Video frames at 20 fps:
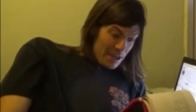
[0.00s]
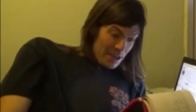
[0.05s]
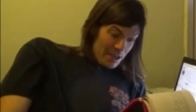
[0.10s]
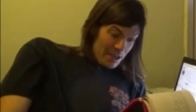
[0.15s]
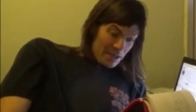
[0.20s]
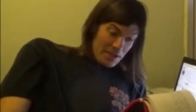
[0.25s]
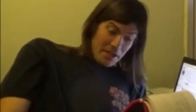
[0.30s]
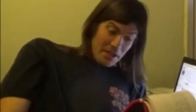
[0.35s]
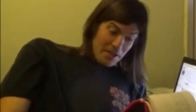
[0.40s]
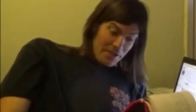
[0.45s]

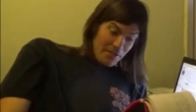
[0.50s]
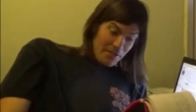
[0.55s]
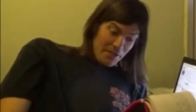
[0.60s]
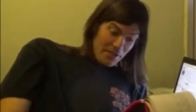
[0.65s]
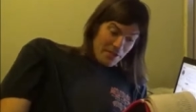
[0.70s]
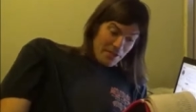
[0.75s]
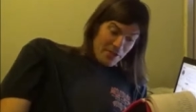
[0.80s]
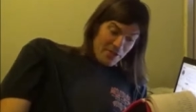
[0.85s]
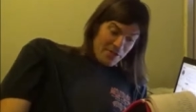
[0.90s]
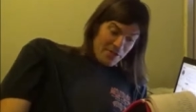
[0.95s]
He then
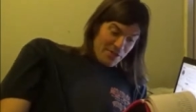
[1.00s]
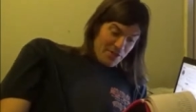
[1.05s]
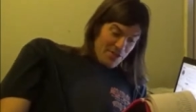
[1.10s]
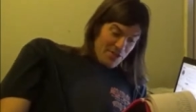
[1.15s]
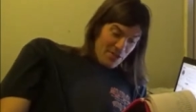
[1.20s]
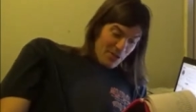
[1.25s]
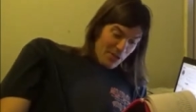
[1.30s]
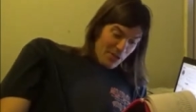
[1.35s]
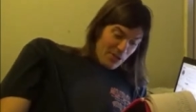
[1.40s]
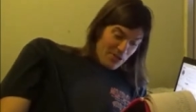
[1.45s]
fluffed
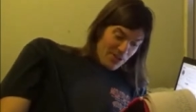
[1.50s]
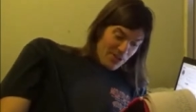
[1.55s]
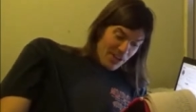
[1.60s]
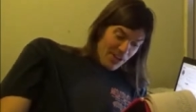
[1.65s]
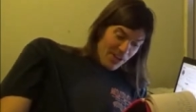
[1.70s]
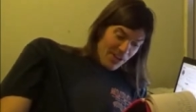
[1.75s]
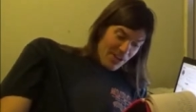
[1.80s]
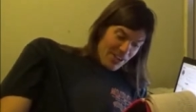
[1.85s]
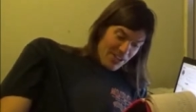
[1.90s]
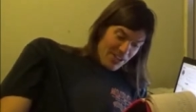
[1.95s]
the odd
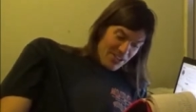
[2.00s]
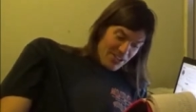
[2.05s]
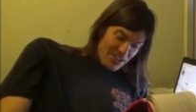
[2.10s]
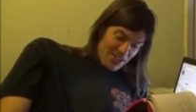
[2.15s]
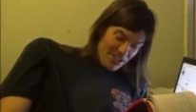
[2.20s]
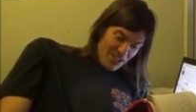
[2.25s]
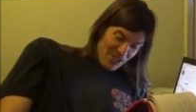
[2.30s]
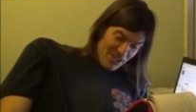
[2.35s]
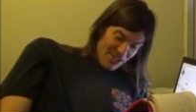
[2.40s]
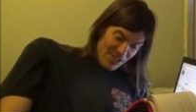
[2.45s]

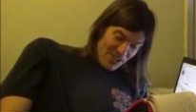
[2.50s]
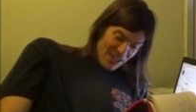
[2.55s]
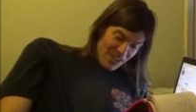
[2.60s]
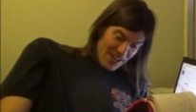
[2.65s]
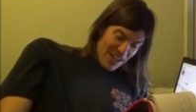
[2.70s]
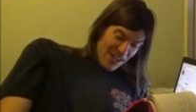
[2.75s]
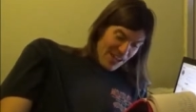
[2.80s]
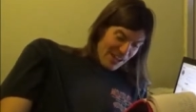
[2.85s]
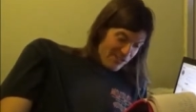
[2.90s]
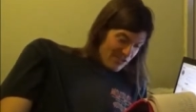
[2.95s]
eyes on the
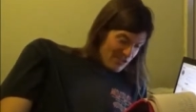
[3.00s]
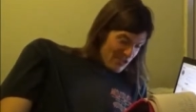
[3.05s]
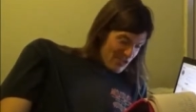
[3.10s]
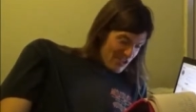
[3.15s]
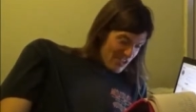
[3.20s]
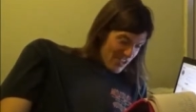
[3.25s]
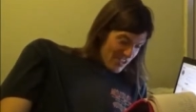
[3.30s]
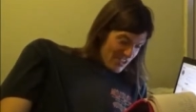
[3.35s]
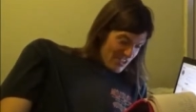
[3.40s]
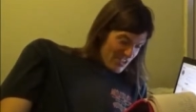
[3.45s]

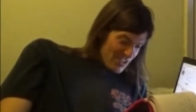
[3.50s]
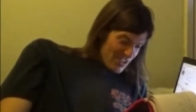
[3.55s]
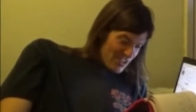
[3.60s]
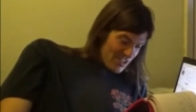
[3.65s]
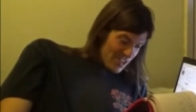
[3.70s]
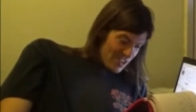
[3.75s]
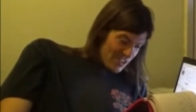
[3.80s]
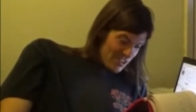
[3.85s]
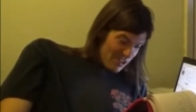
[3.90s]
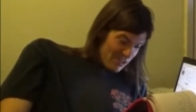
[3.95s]
couch and
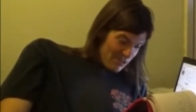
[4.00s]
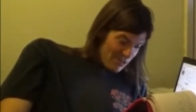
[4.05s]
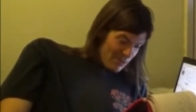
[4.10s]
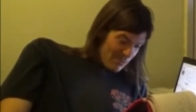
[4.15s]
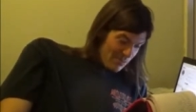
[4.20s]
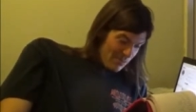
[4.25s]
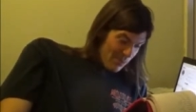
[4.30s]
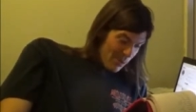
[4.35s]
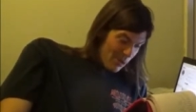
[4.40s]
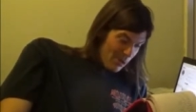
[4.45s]
set out a
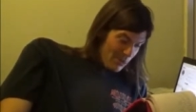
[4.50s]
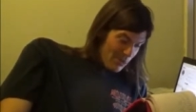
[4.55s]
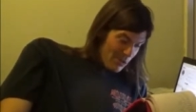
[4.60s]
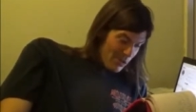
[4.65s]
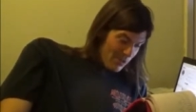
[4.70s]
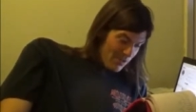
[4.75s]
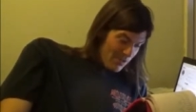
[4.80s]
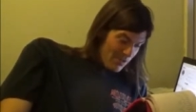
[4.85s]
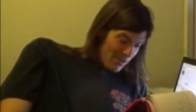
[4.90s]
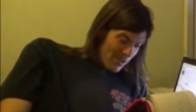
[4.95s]
bowl
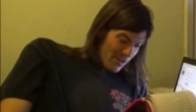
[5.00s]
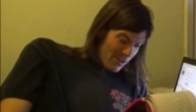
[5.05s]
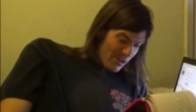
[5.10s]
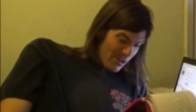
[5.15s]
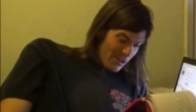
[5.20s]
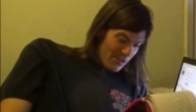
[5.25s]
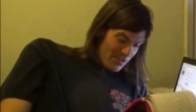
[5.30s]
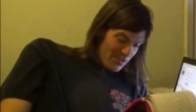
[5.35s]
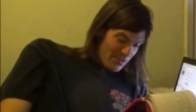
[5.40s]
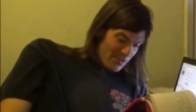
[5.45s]
of
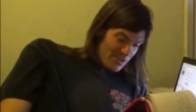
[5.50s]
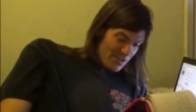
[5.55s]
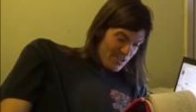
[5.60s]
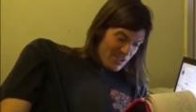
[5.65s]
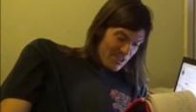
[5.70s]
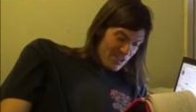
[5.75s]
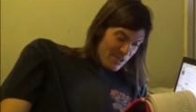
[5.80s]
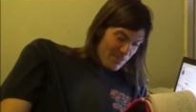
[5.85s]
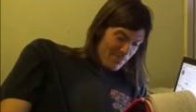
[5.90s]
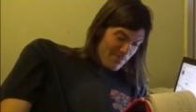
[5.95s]
after
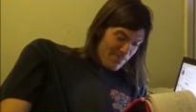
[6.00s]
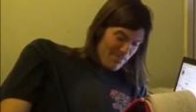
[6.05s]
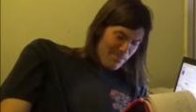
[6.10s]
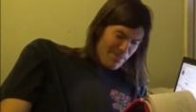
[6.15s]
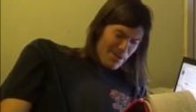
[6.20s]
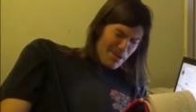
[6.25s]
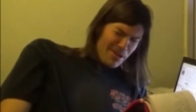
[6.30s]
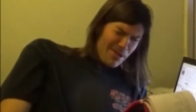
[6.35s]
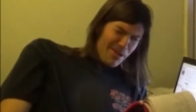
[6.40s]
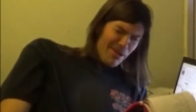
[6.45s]
dinner
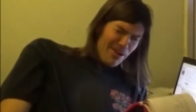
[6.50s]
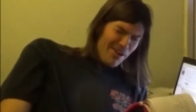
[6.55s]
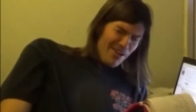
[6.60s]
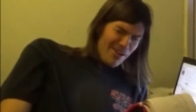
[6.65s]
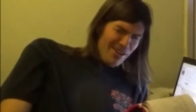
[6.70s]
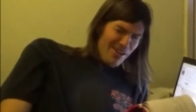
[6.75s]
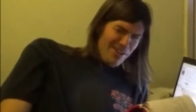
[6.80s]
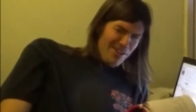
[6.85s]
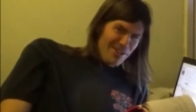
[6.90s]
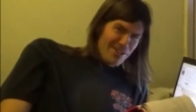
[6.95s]
big
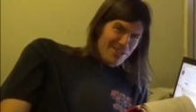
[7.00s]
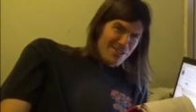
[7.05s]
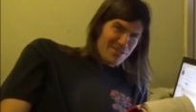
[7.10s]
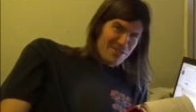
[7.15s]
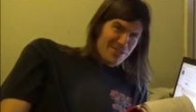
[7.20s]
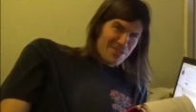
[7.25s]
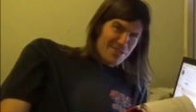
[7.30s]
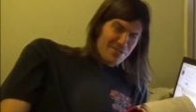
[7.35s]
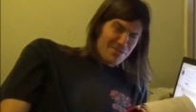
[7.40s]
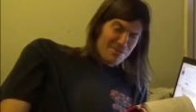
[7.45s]

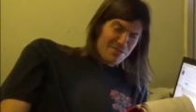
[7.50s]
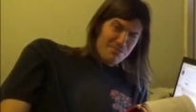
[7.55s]
eyes.